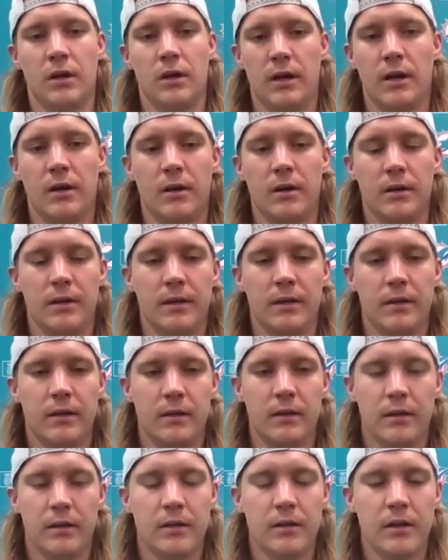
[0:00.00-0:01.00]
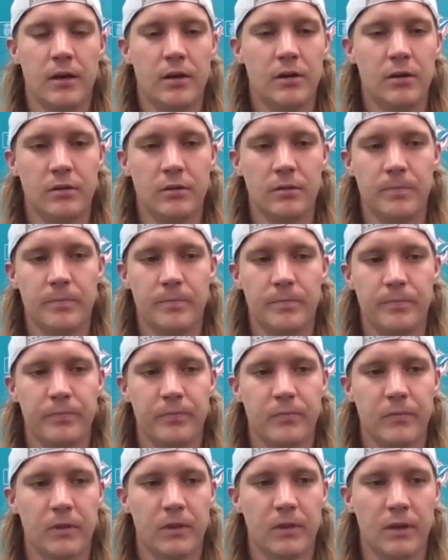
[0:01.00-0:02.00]
Uh, you know,
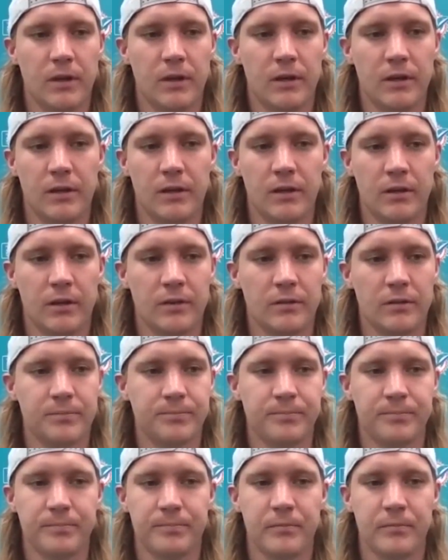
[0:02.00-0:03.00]
um,